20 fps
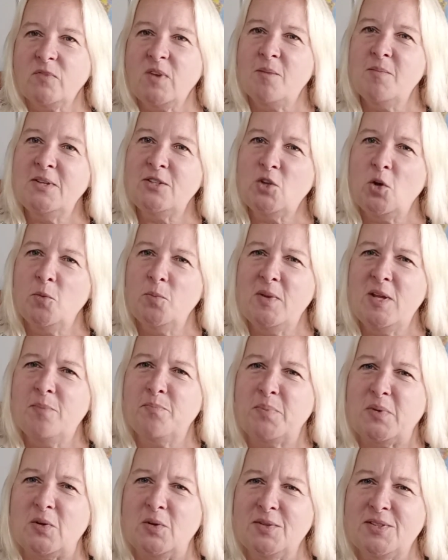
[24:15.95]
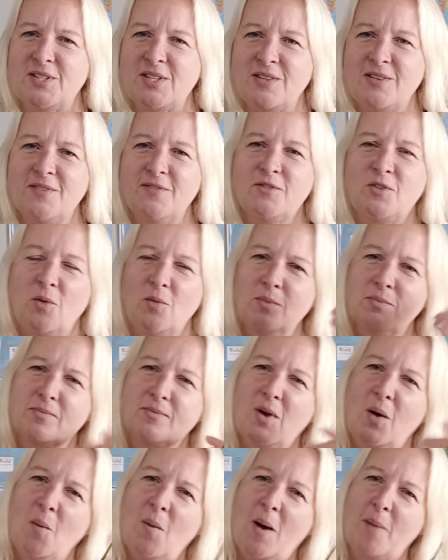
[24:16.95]
I mean, don't be abusive. Don't
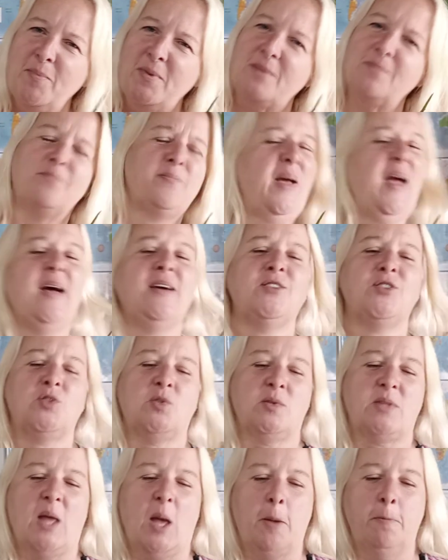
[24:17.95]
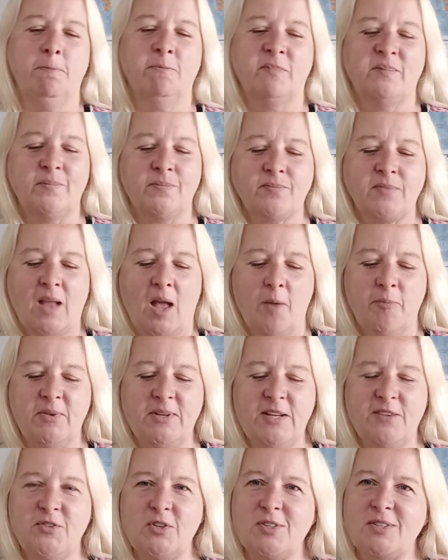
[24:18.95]
go up and pester them. But
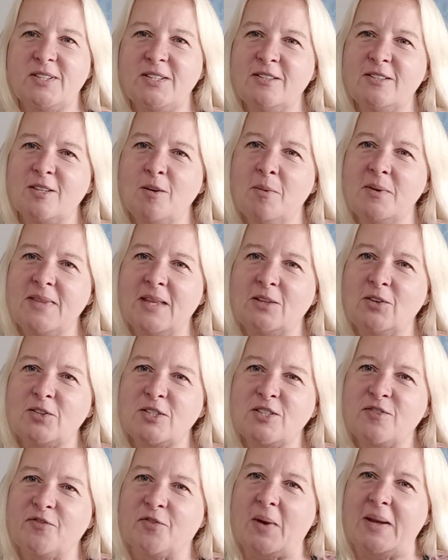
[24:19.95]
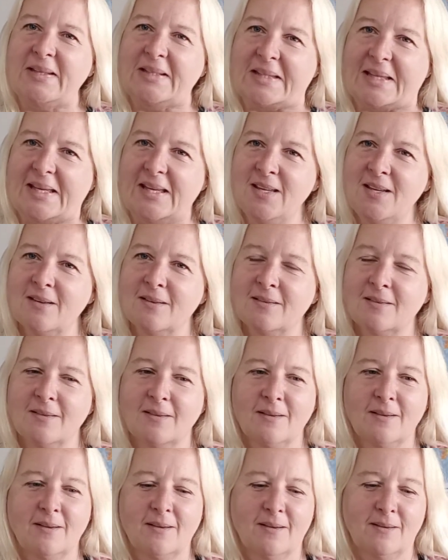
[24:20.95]
if you see someone that looks friendly,
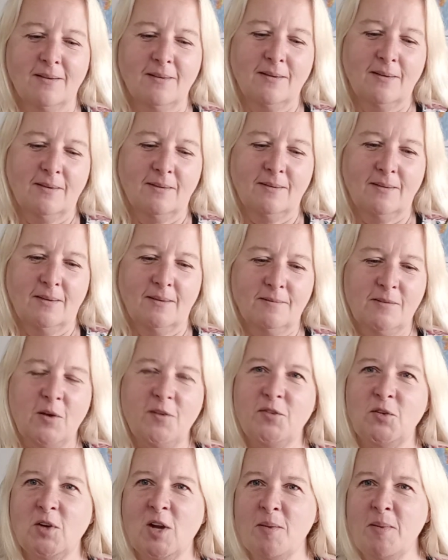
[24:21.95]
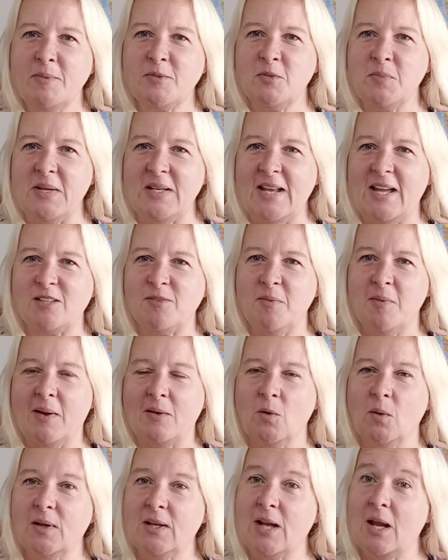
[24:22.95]
if you come up to me and ask me about
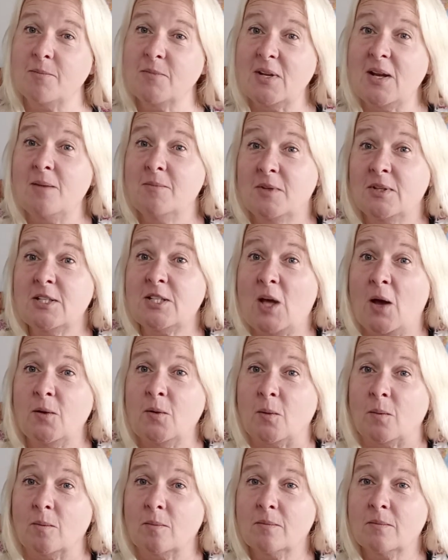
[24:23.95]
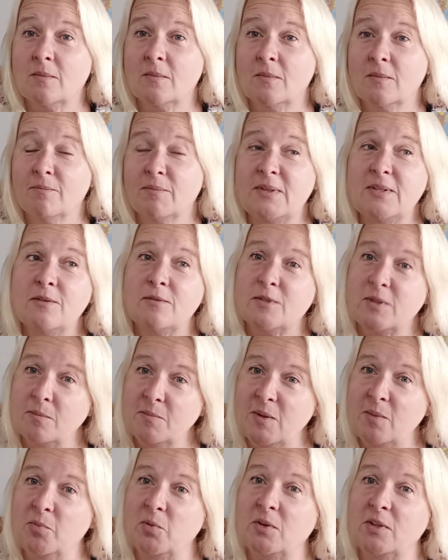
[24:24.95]
an orchid, I'm going to tell you. But some
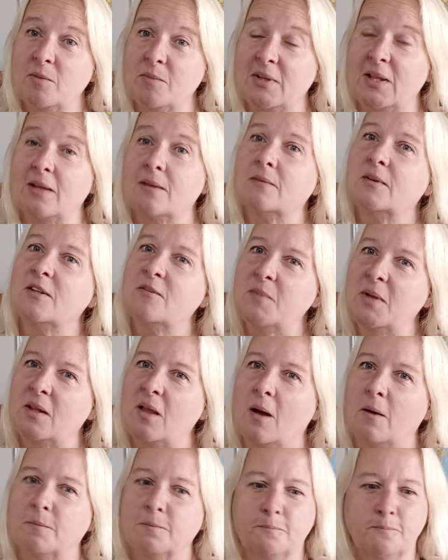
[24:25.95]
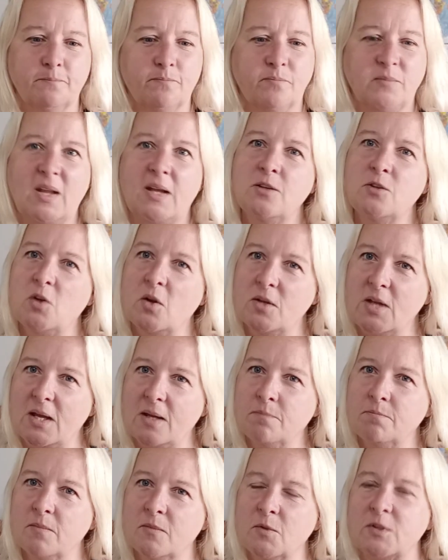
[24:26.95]
people are going to be like, leave me alone. And you
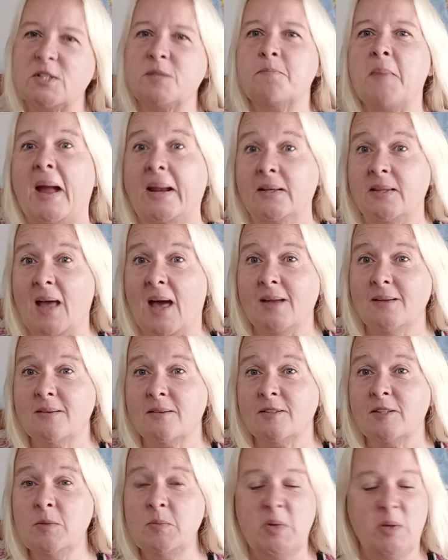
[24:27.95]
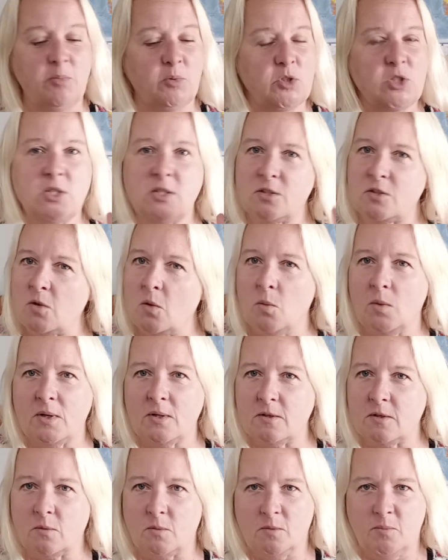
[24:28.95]
respect that. Some people just don't want
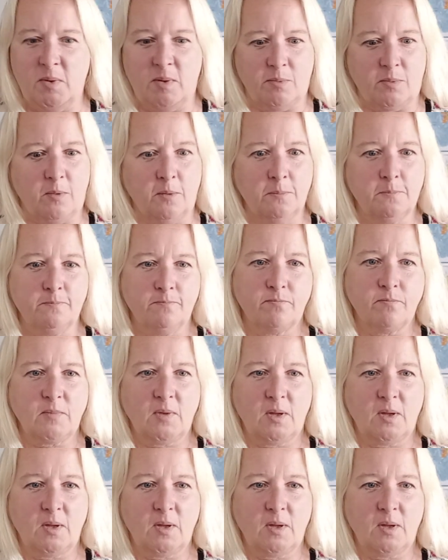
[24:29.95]
to deal with people.